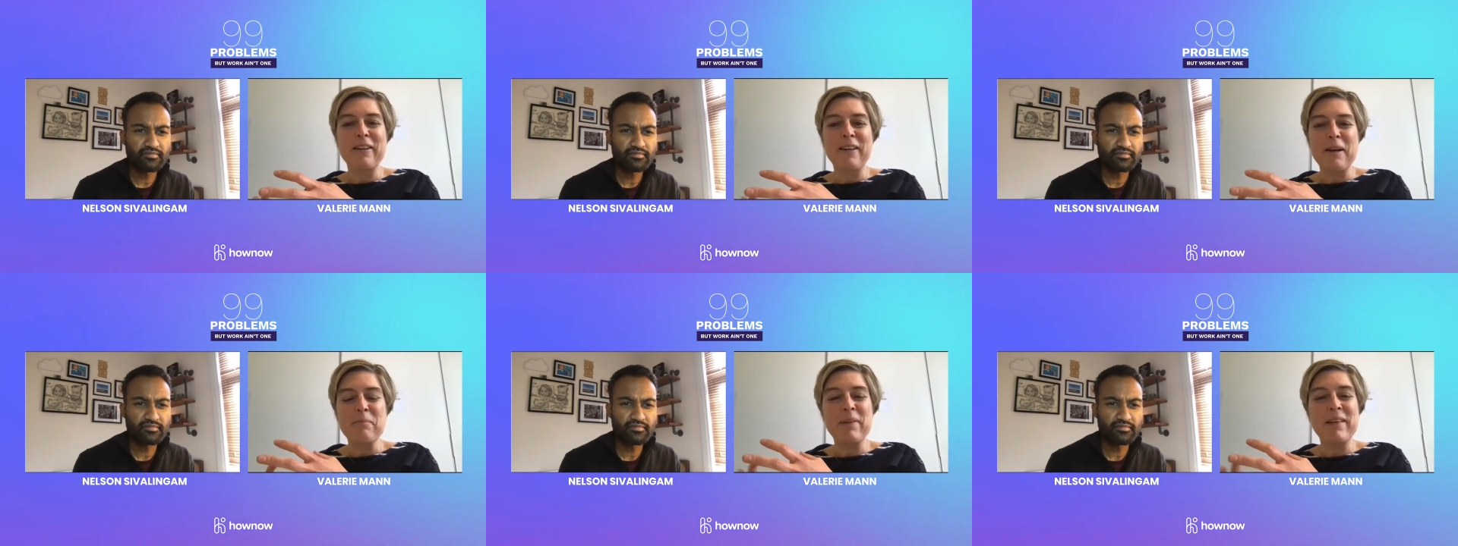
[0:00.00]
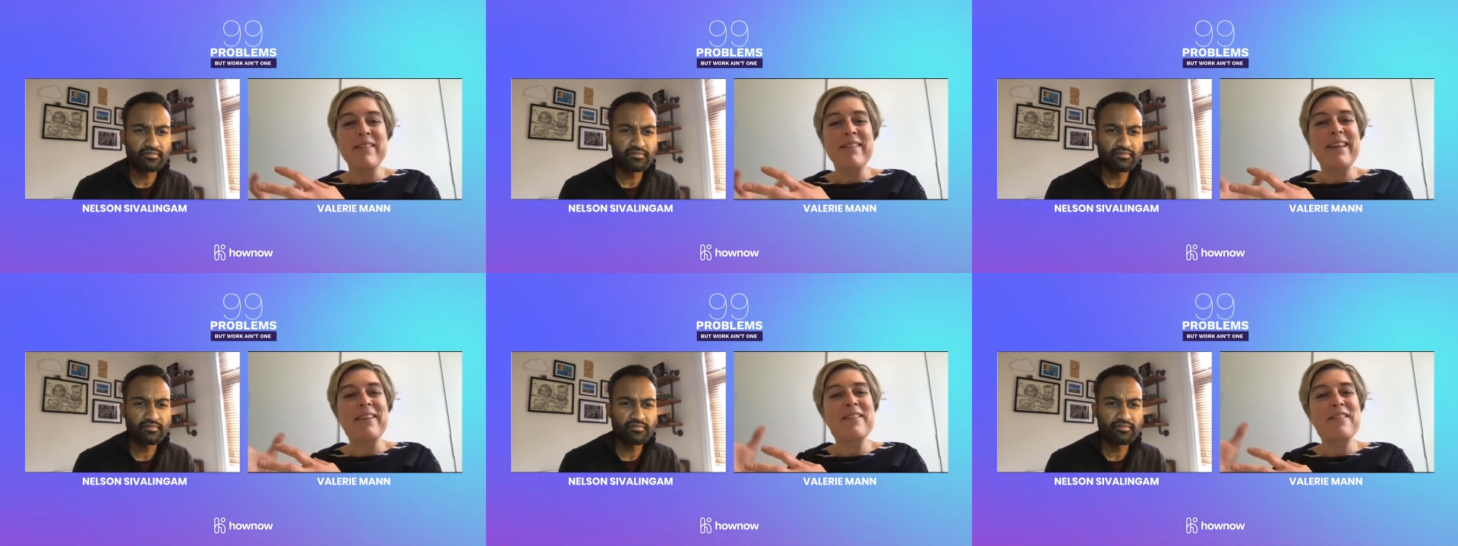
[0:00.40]
Speaker 1: that
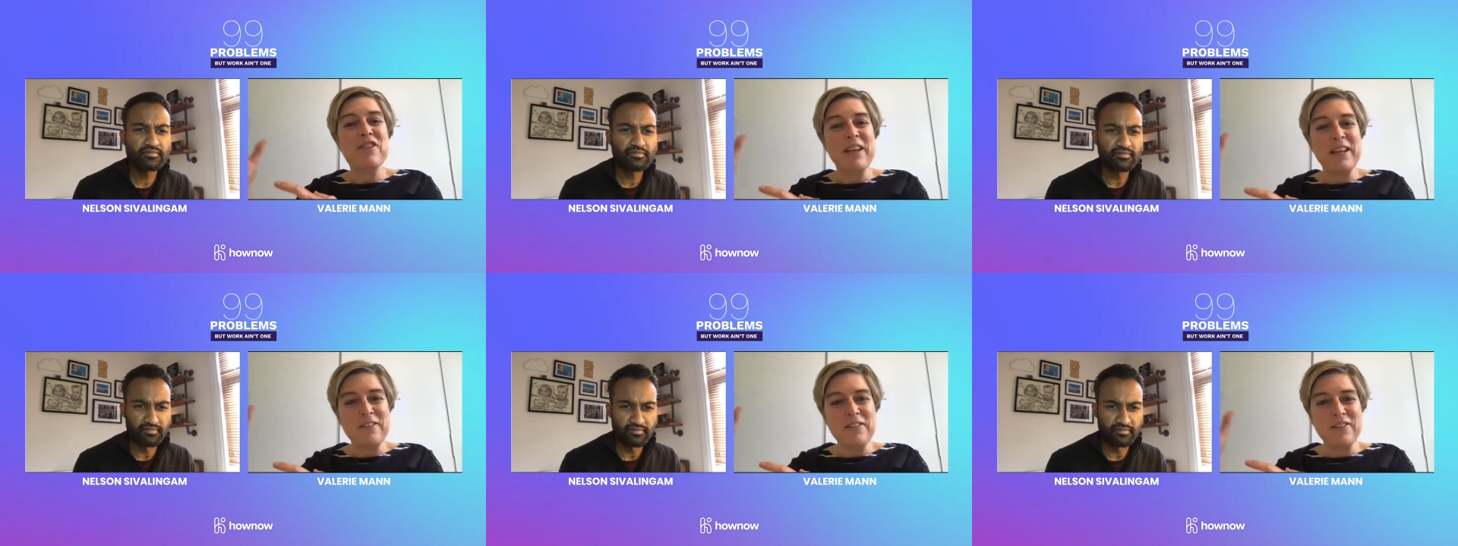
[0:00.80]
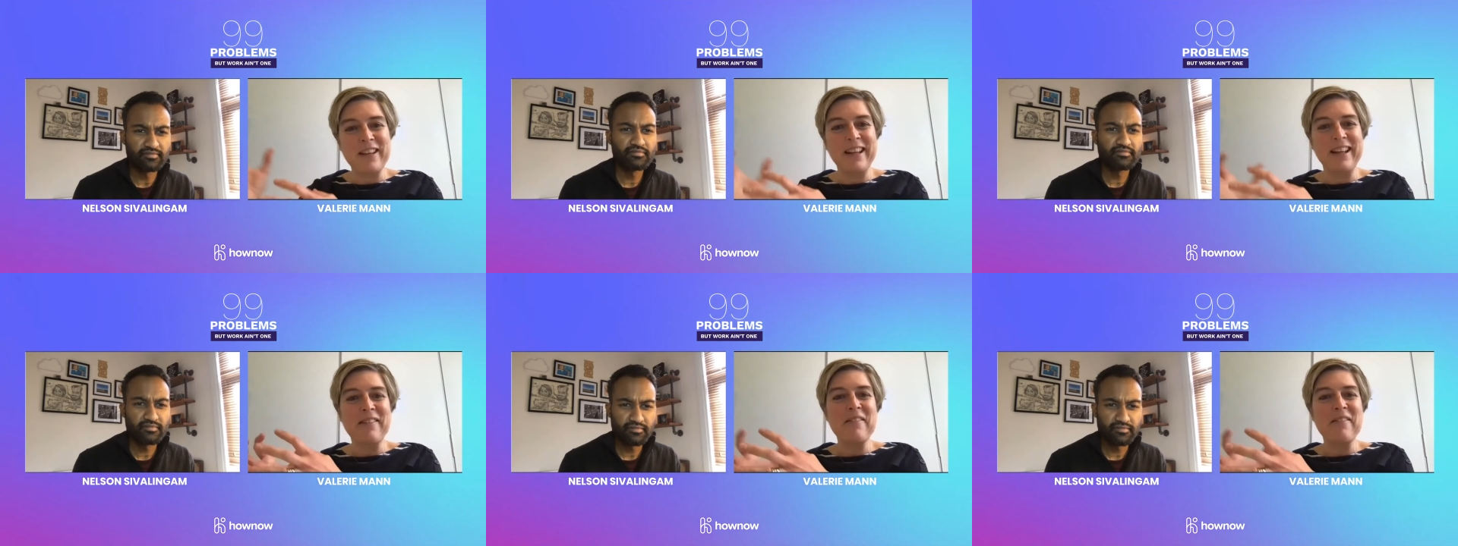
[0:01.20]
business
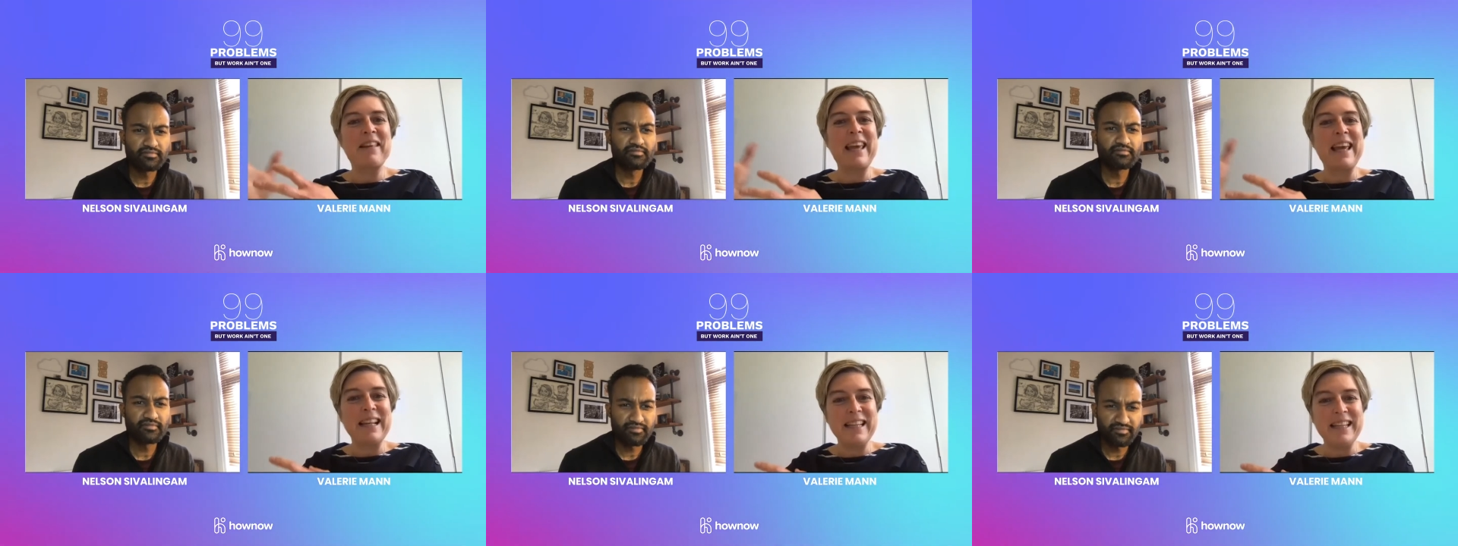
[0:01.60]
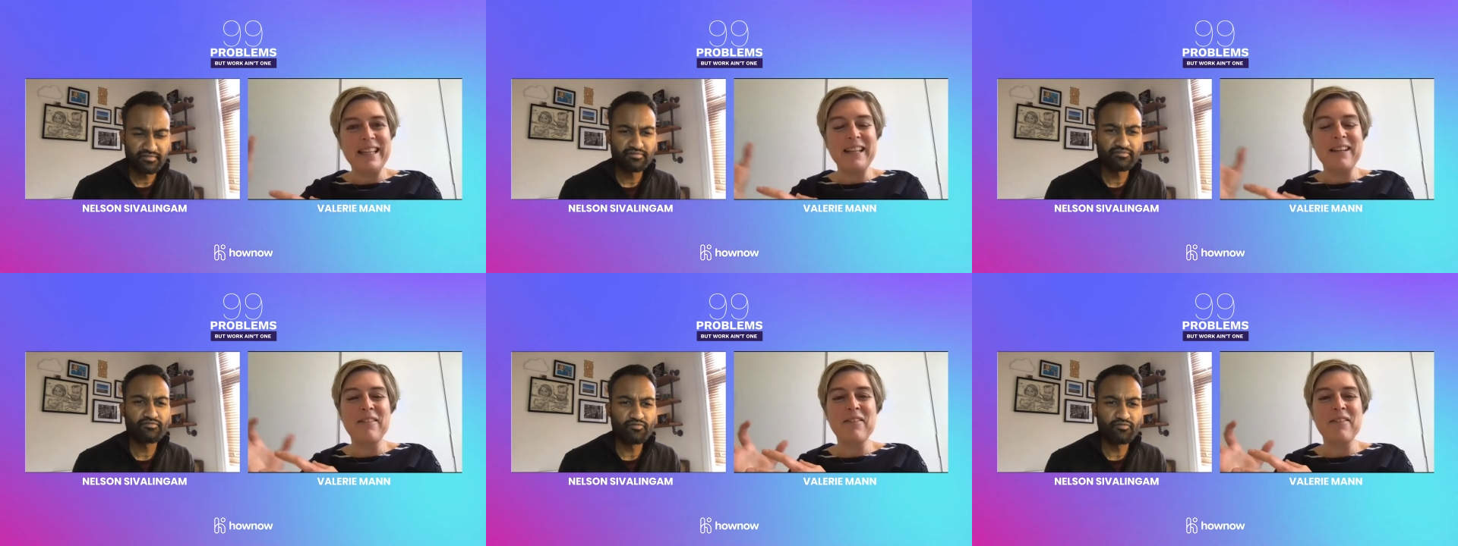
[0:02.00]
changing and scaling.
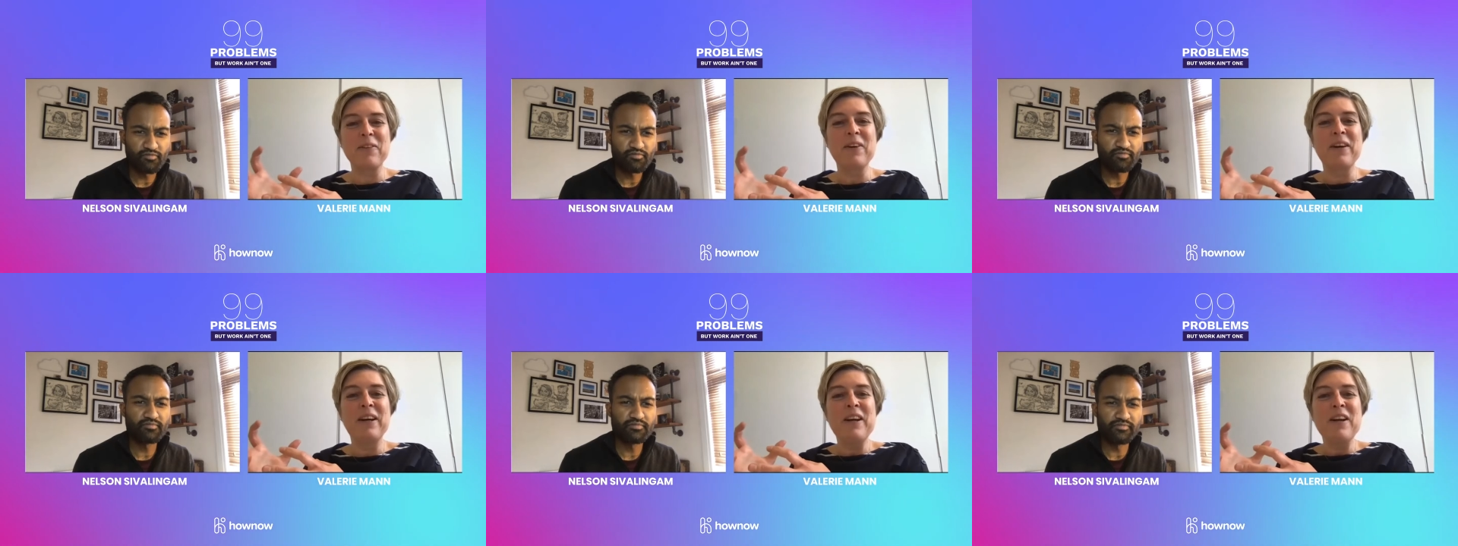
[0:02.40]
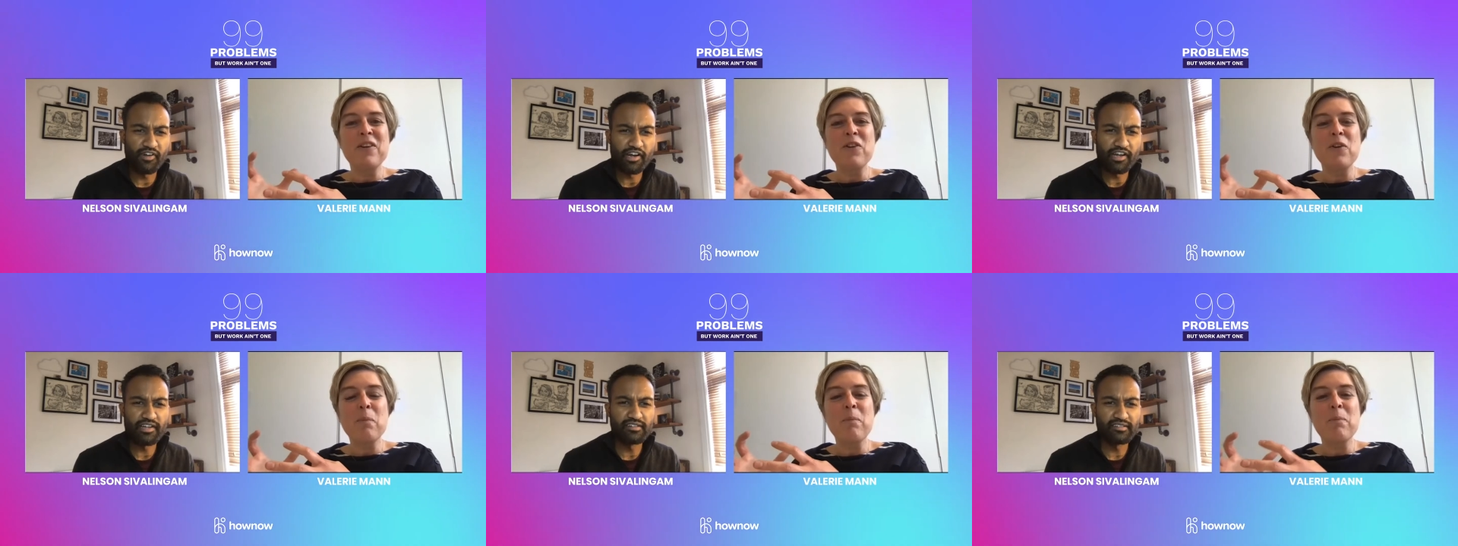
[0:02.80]
And so,
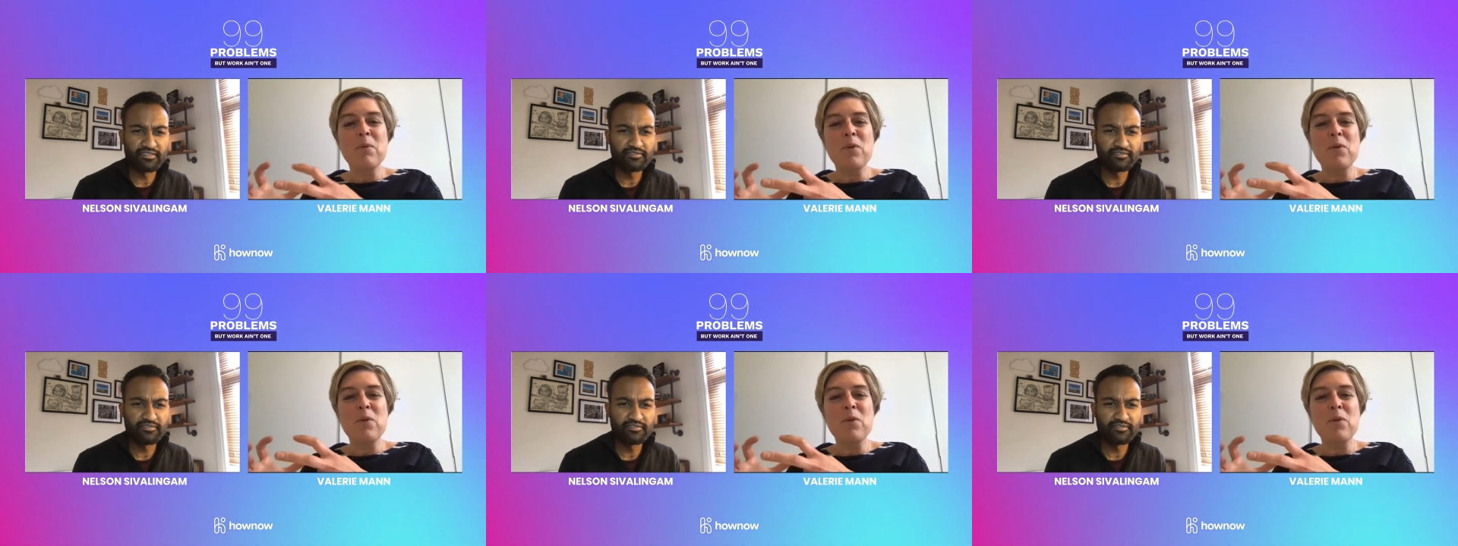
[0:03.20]
right.